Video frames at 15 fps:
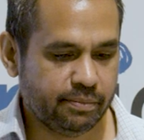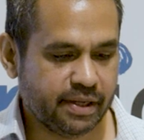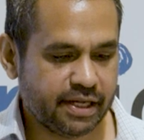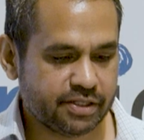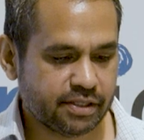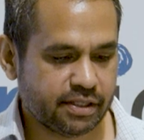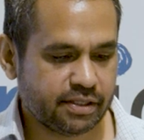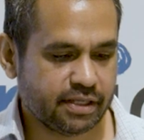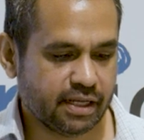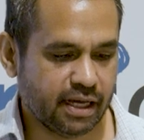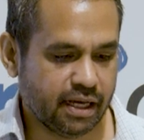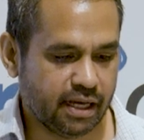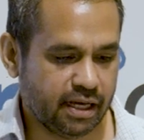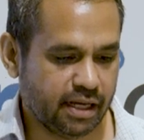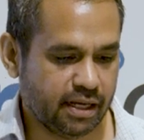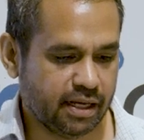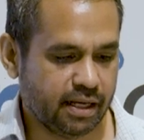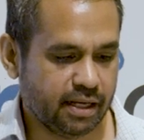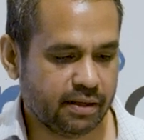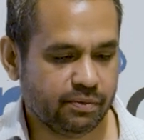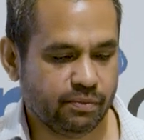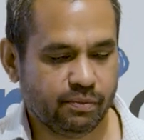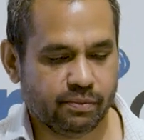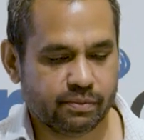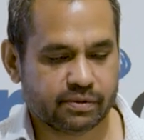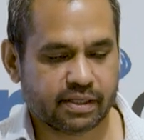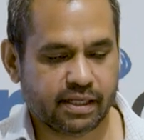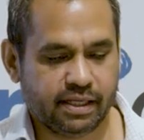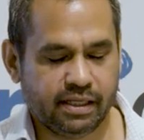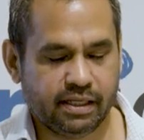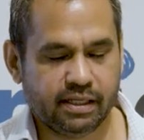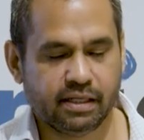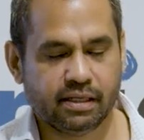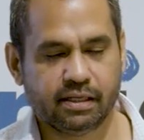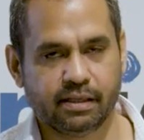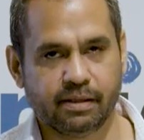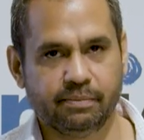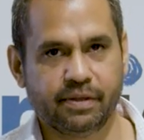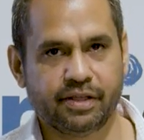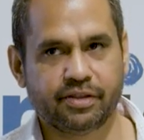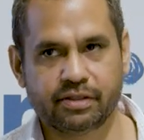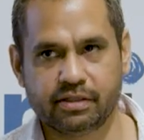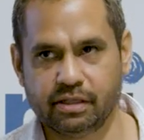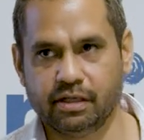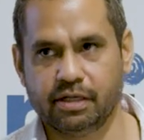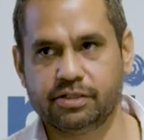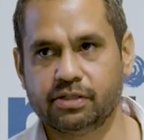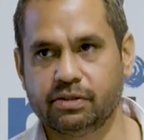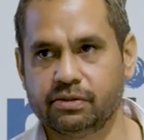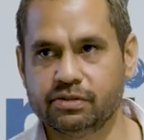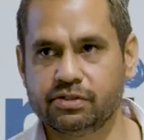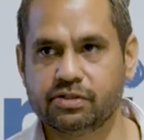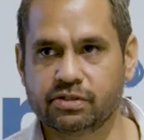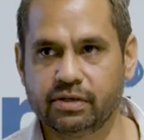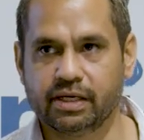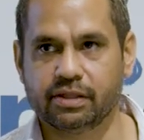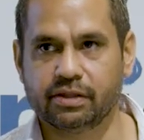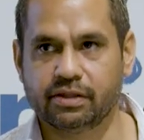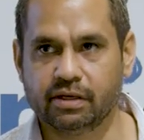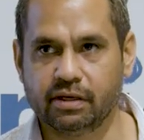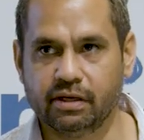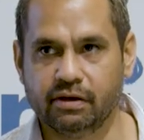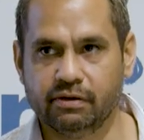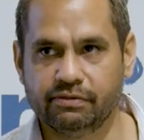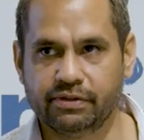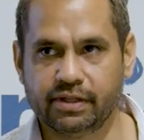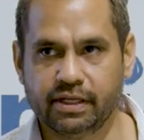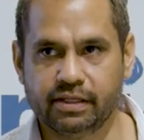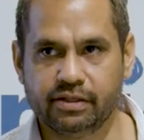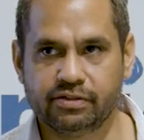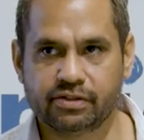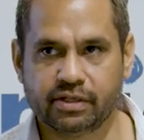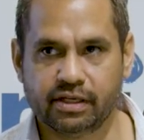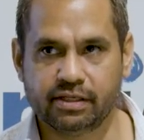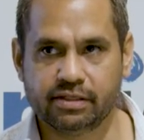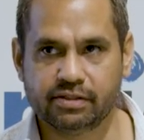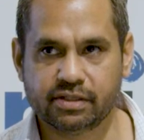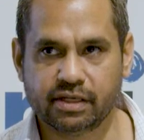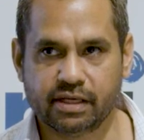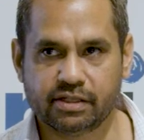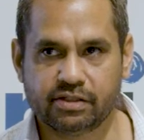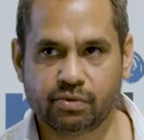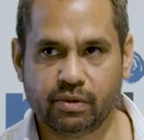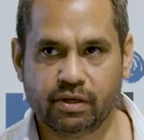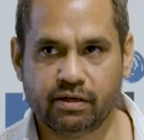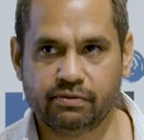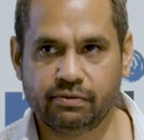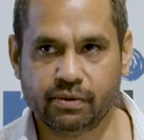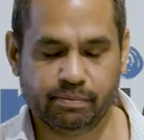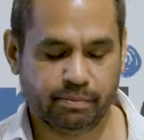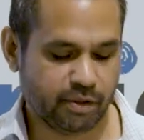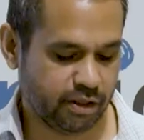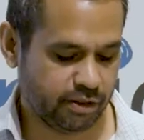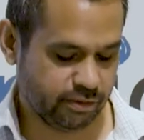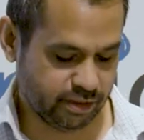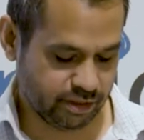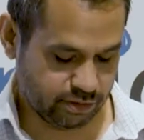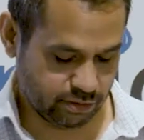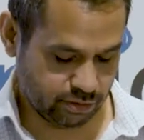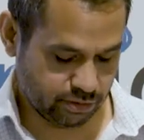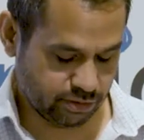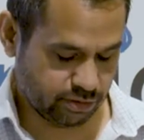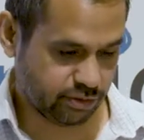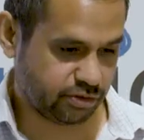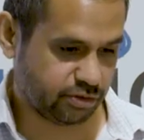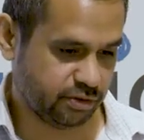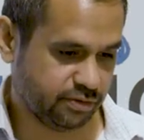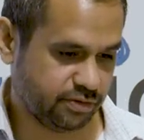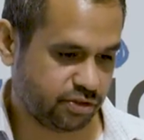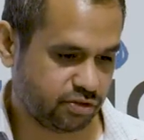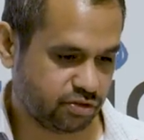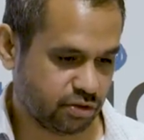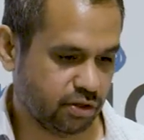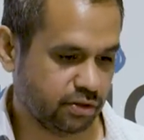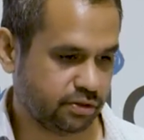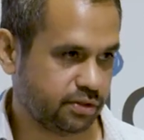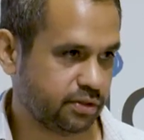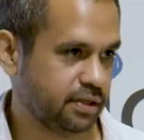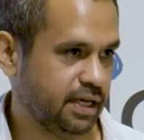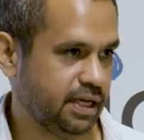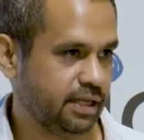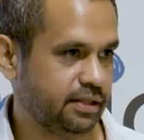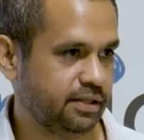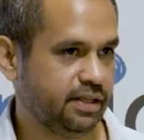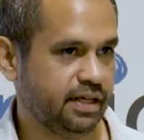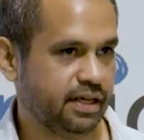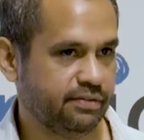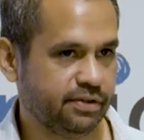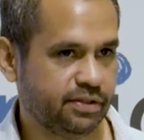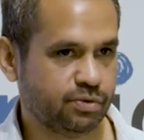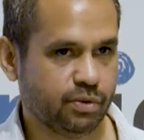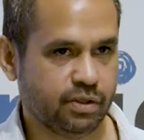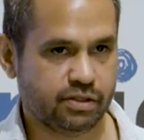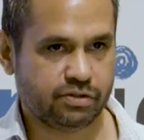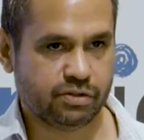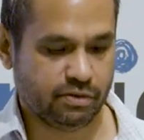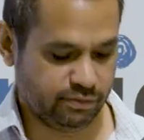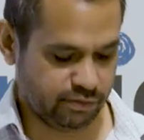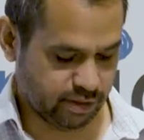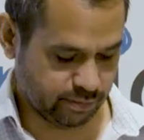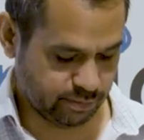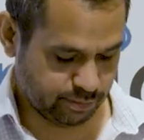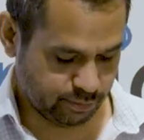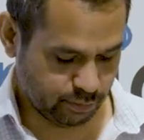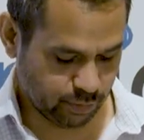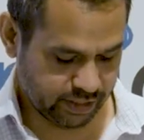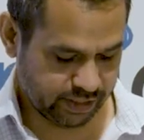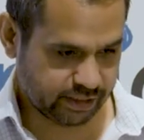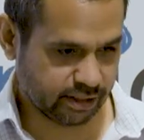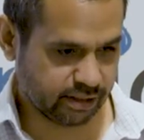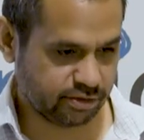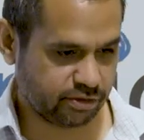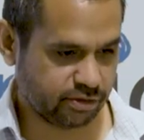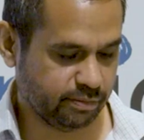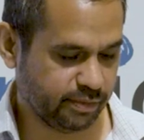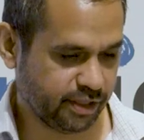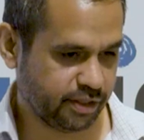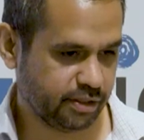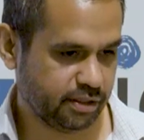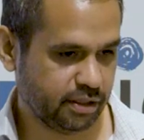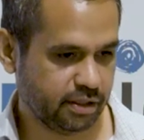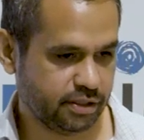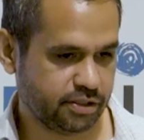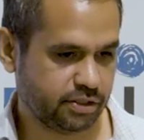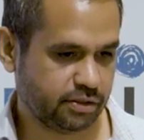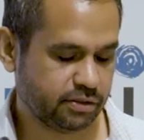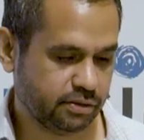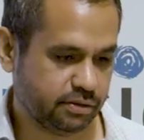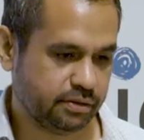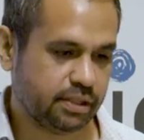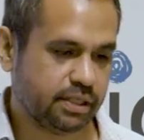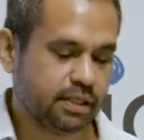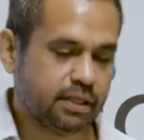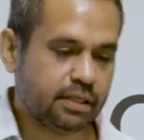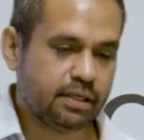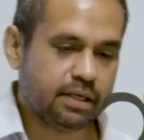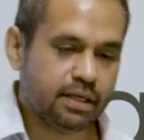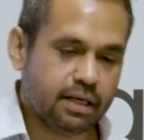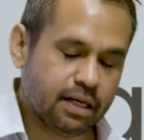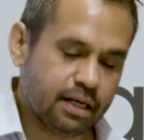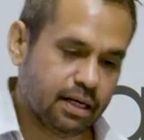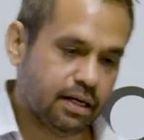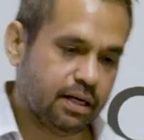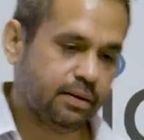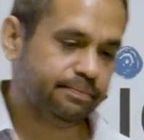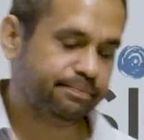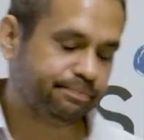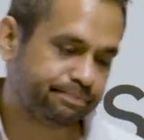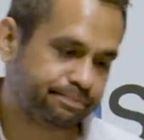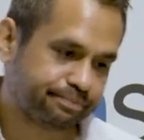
measured uh, the methodological strength of these, and uh, 12 were moderate or sort of strong, and the others were sort of a weaker sort of methodological um,